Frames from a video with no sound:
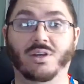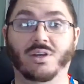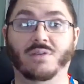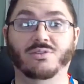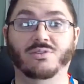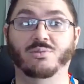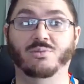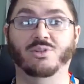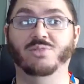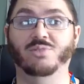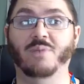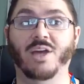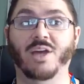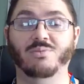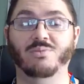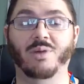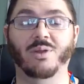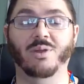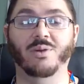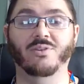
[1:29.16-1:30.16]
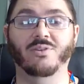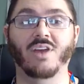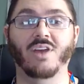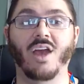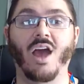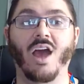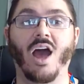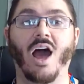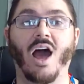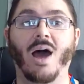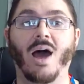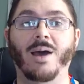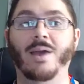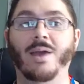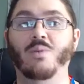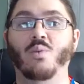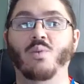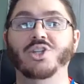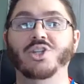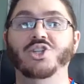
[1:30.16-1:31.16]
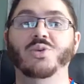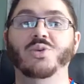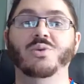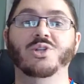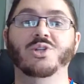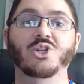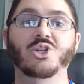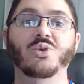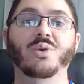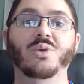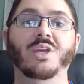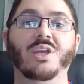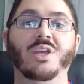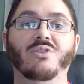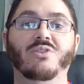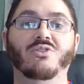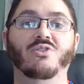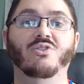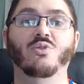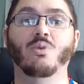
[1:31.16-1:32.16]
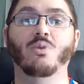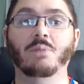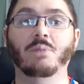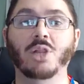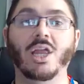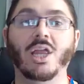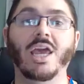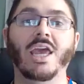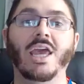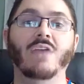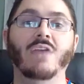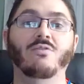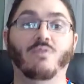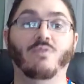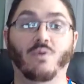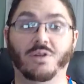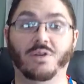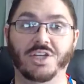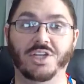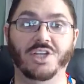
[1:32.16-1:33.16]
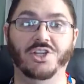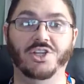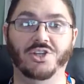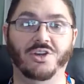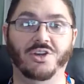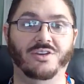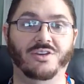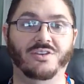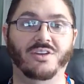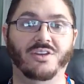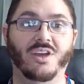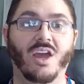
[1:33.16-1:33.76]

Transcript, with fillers: Super Smash Brothers. Uh, and what you were doing is you were playing for a T-shirt.